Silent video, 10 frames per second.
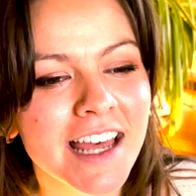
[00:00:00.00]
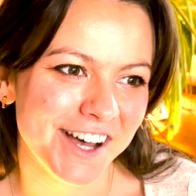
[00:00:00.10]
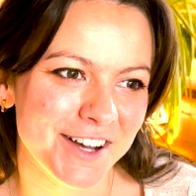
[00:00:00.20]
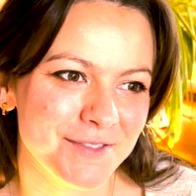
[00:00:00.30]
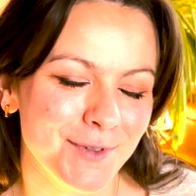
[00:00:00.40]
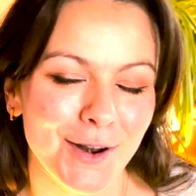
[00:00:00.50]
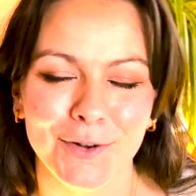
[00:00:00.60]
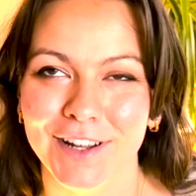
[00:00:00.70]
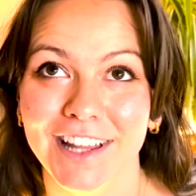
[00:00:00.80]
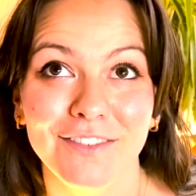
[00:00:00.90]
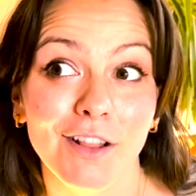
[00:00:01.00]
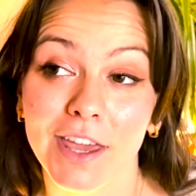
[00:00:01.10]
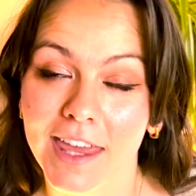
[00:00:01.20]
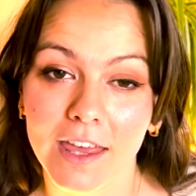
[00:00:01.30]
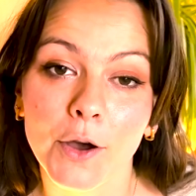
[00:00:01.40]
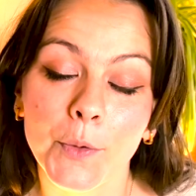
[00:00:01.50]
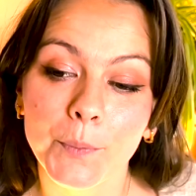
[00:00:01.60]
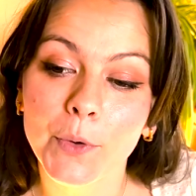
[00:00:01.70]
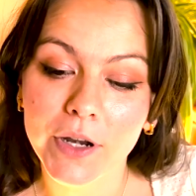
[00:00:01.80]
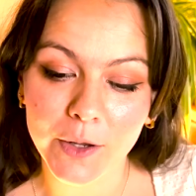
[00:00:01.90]
um, went on a lovely
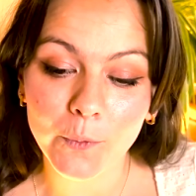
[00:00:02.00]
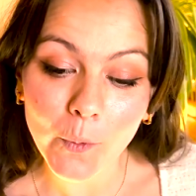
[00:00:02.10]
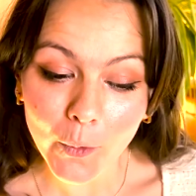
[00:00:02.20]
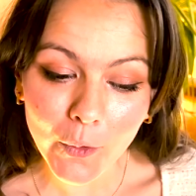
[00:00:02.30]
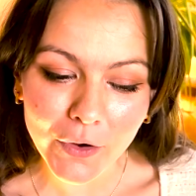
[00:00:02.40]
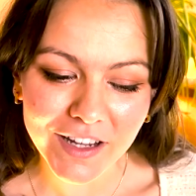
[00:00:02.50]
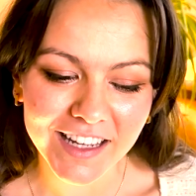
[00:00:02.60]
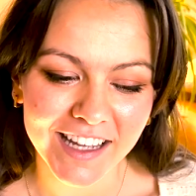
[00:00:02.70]
morning walk